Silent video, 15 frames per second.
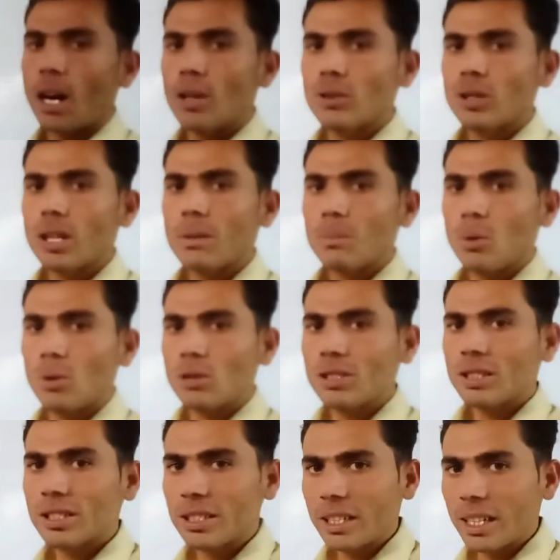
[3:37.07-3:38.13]

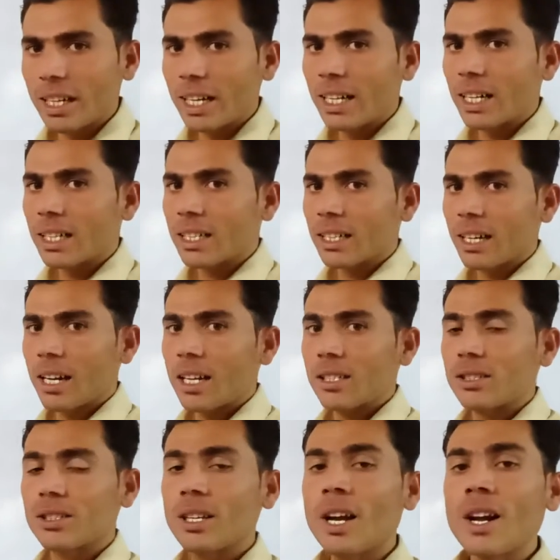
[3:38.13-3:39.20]
outermost shell
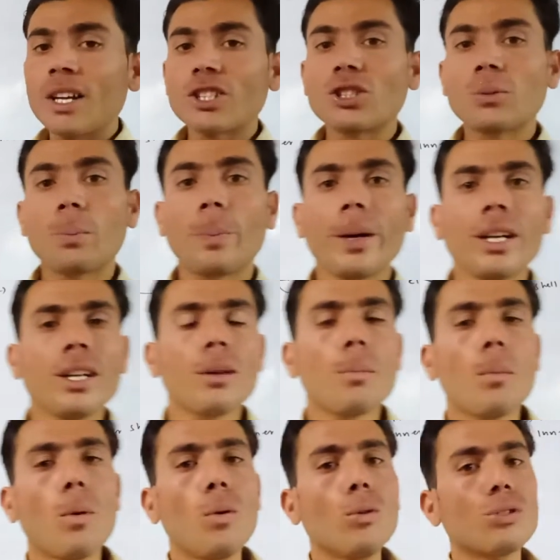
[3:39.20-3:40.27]
electrons spend
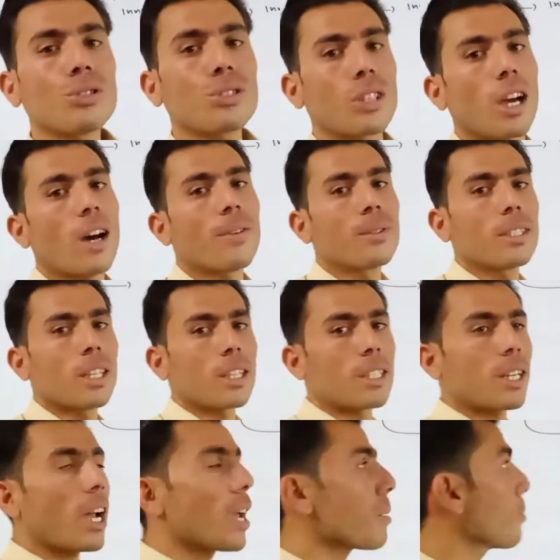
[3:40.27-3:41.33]
most of their
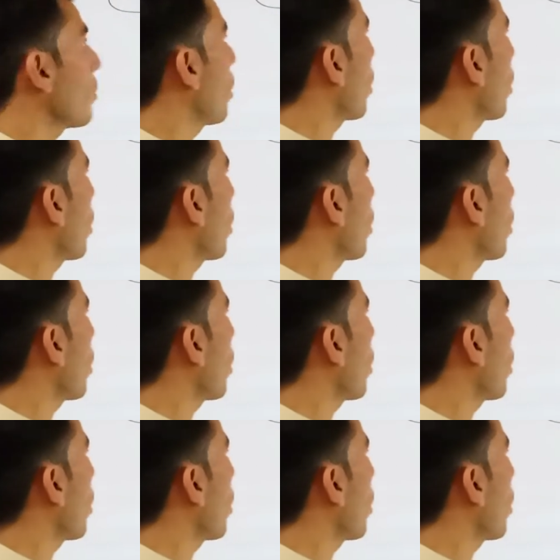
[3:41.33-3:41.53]
time